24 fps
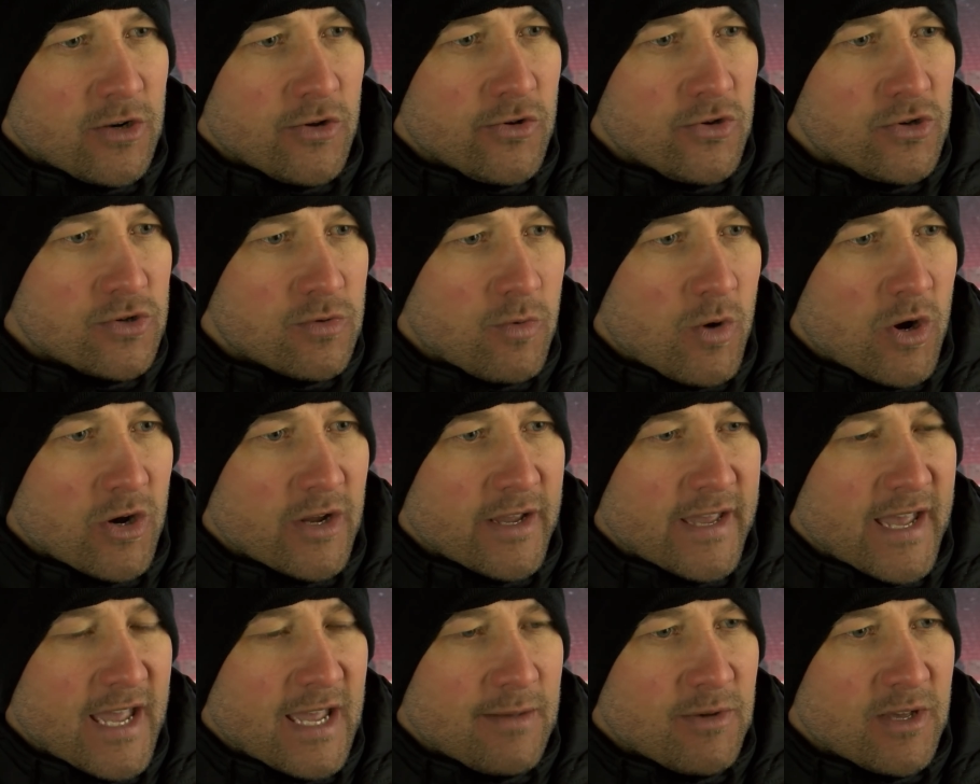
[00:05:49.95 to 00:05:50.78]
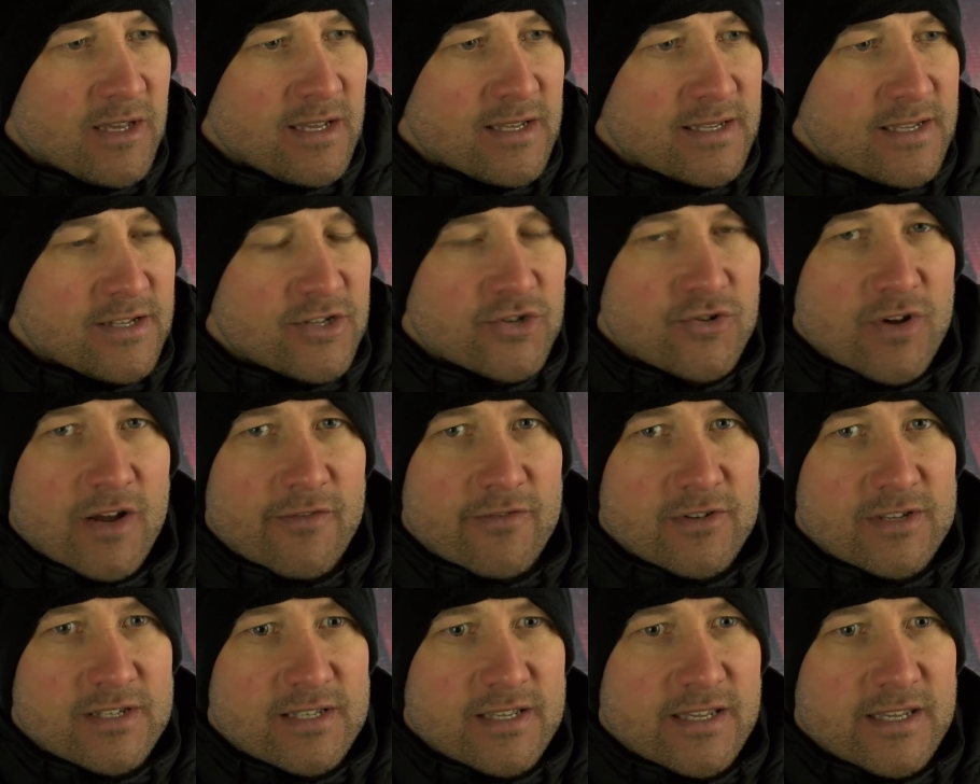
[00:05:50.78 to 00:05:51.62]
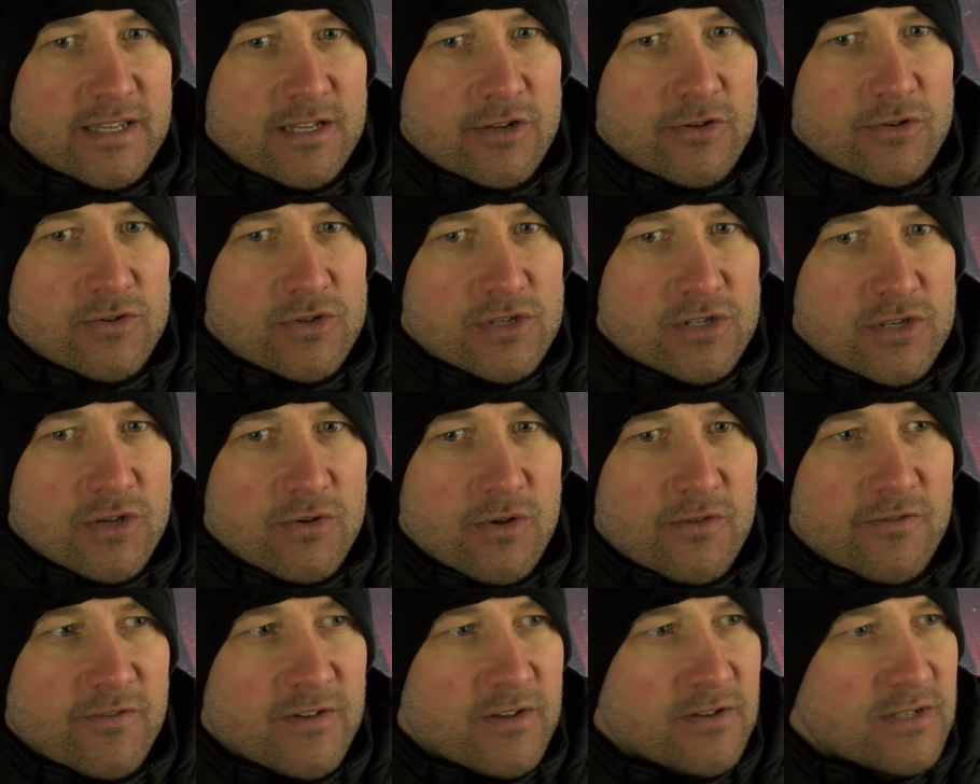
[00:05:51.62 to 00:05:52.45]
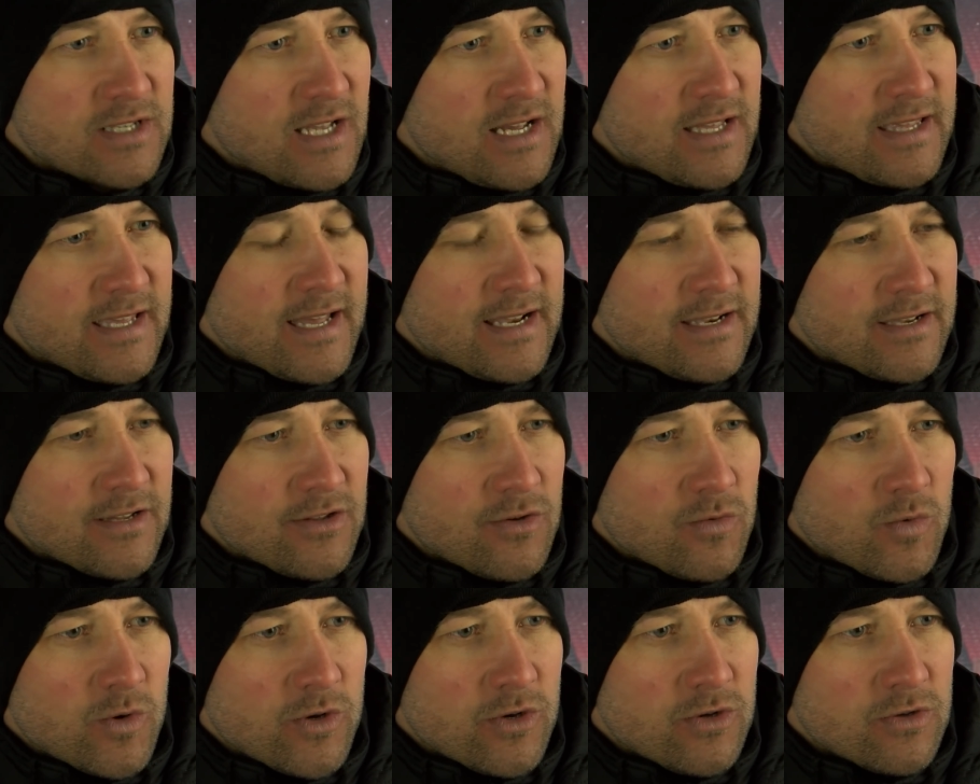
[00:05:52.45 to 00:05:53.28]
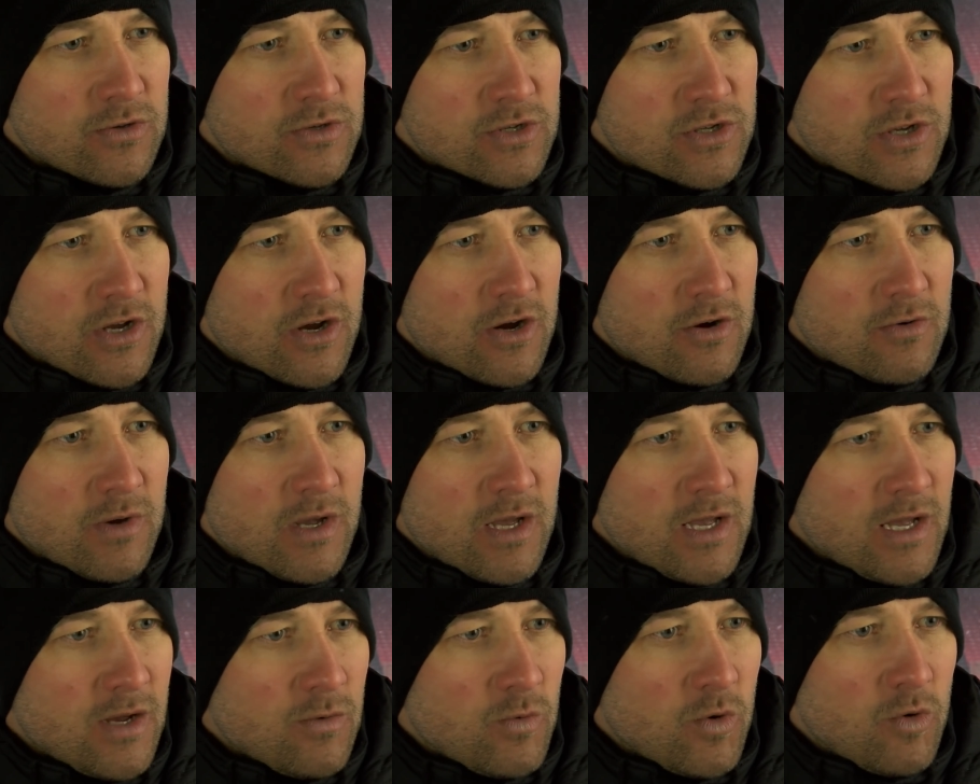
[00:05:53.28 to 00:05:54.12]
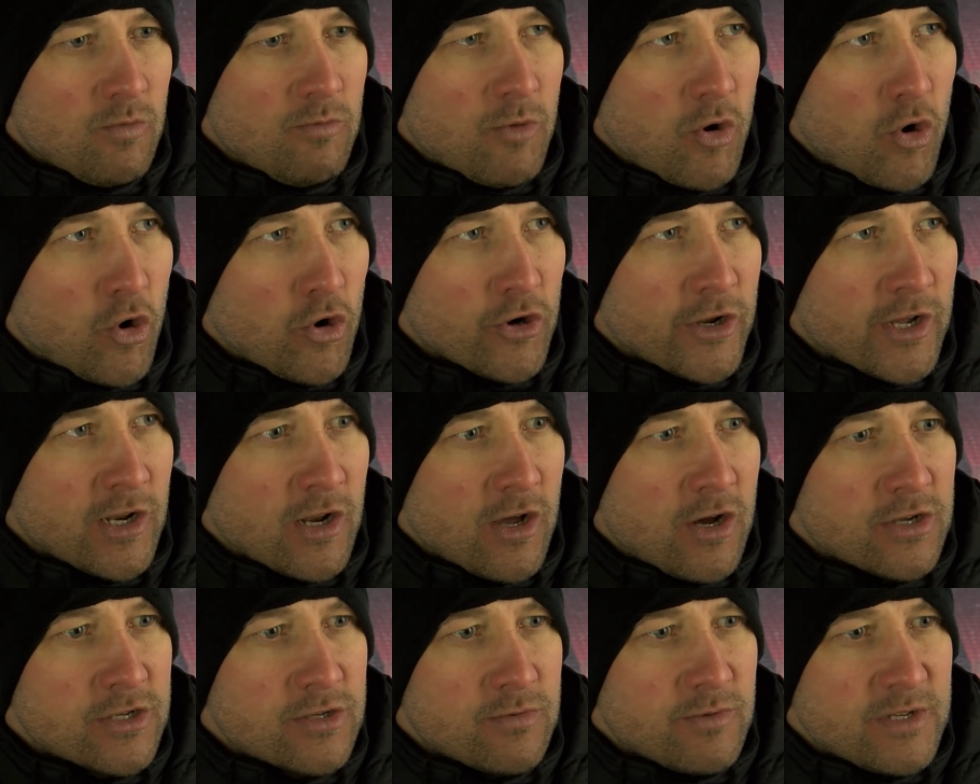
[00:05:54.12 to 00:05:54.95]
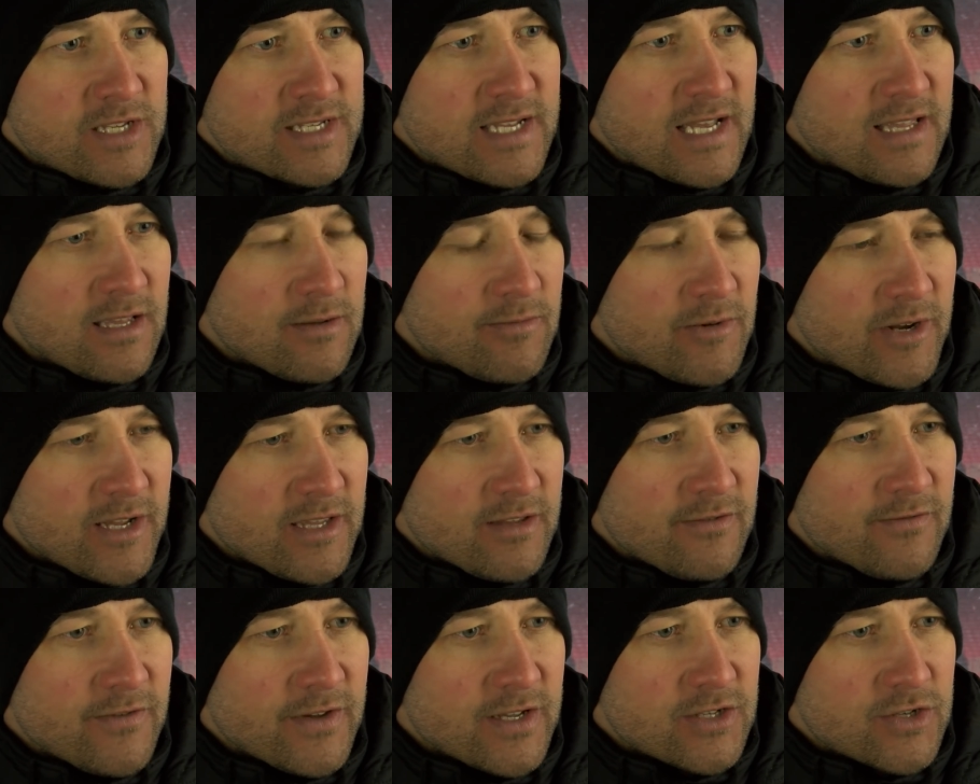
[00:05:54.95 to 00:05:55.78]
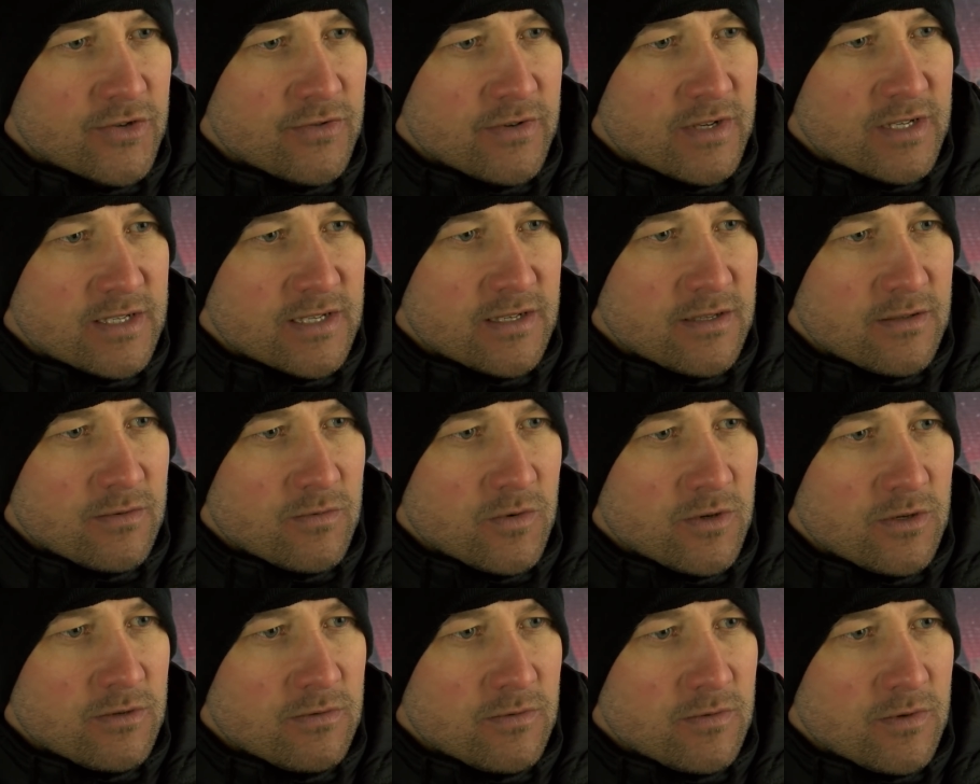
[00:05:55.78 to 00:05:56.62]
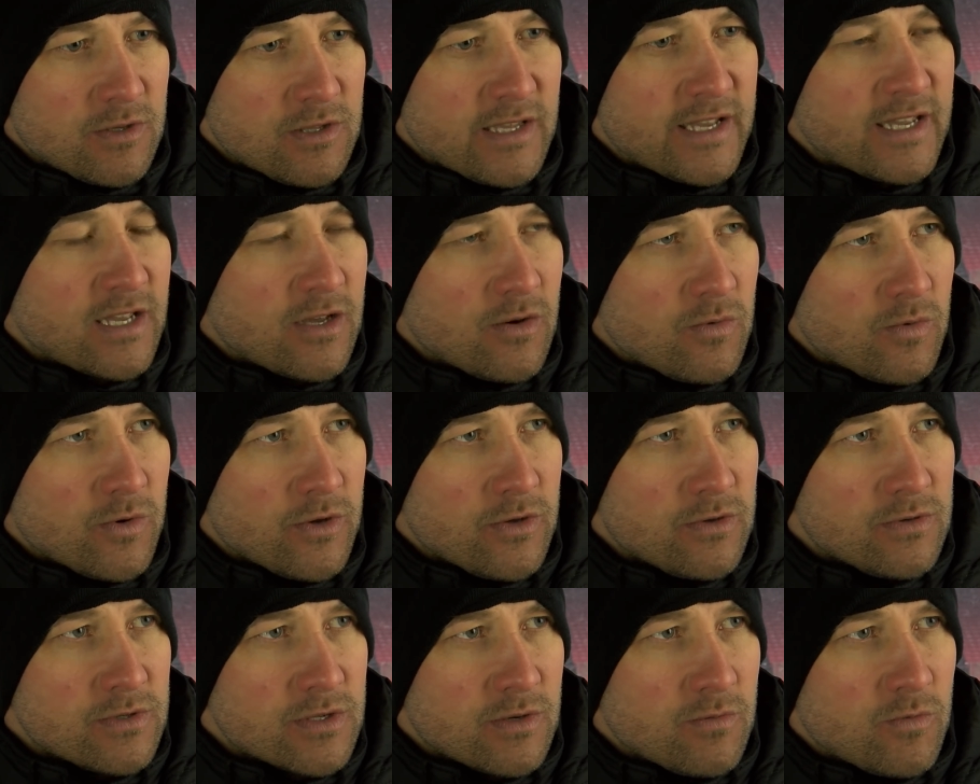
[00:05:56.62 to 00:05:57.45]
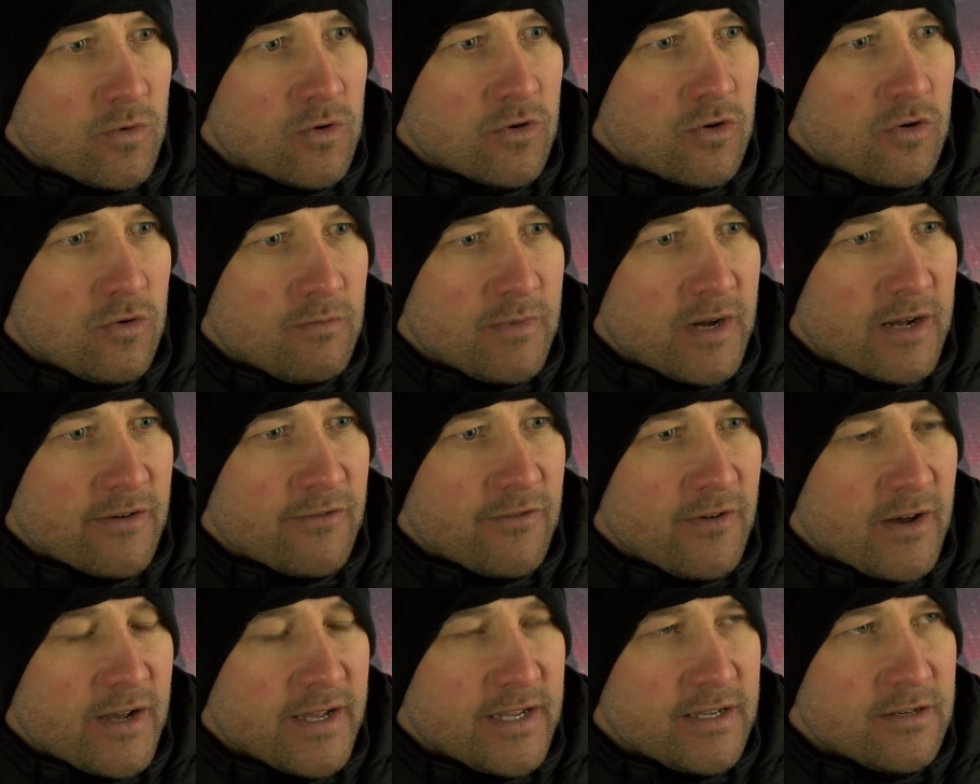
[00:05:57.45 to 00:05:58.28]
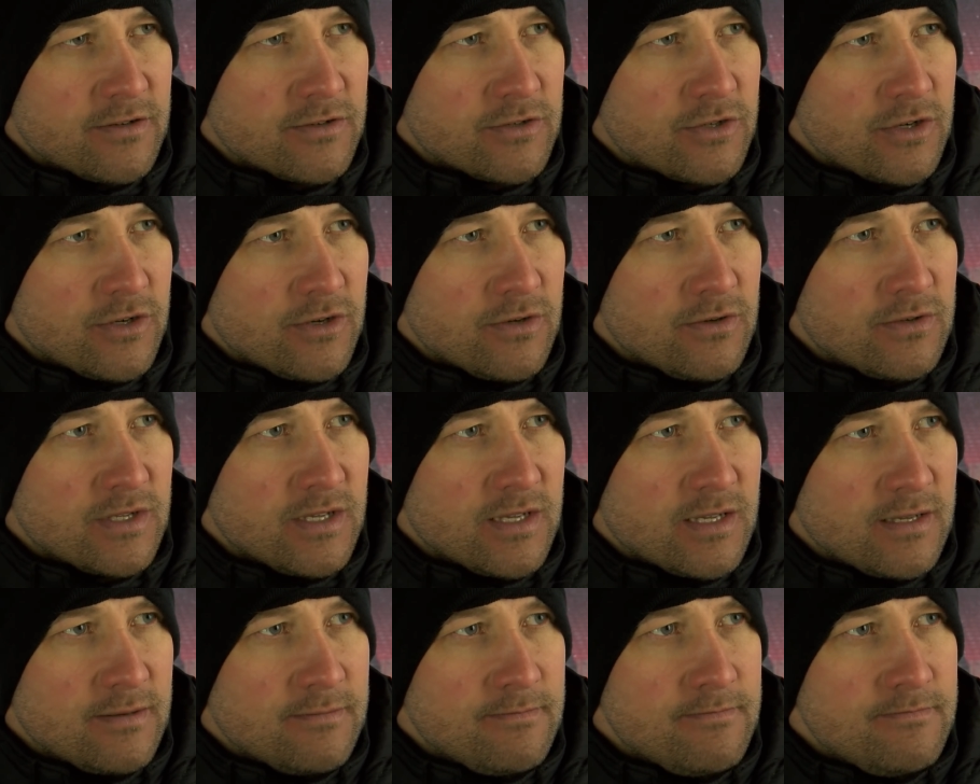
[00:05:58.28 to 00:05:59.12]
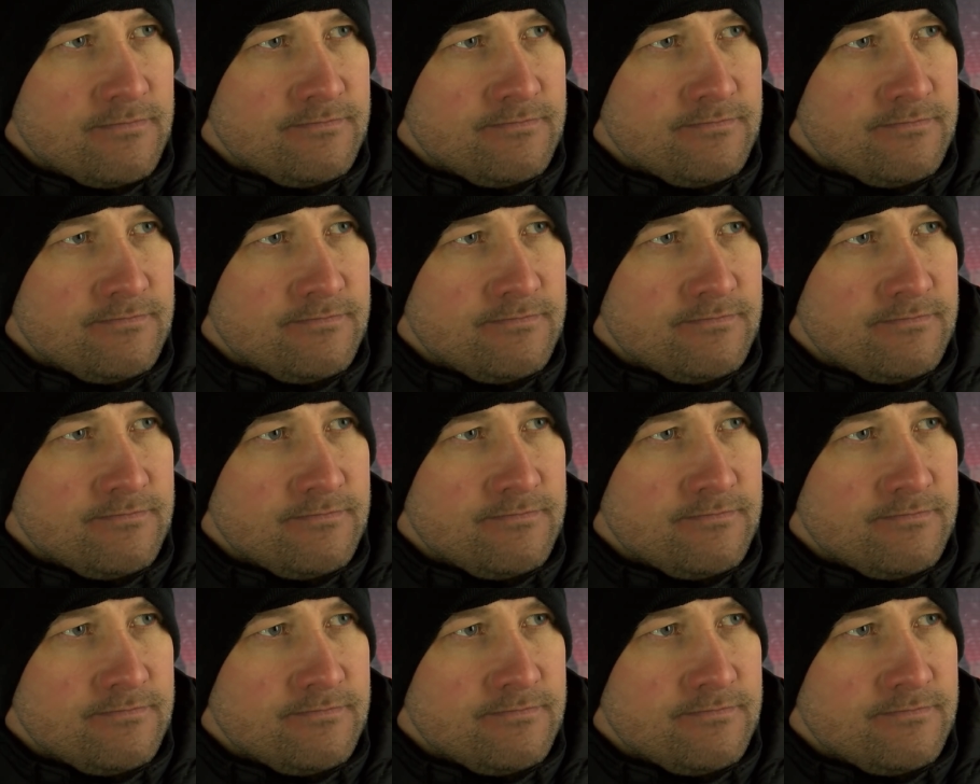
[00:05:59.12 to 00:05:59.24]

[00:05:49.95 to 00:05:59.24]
You lose one game here, it's a travesty. You lose two, it feels like the end of the world. So we'll mourn a loss, we celebrate the victories, and we'll lick our wounds and we'll come back fighting on Tuesday.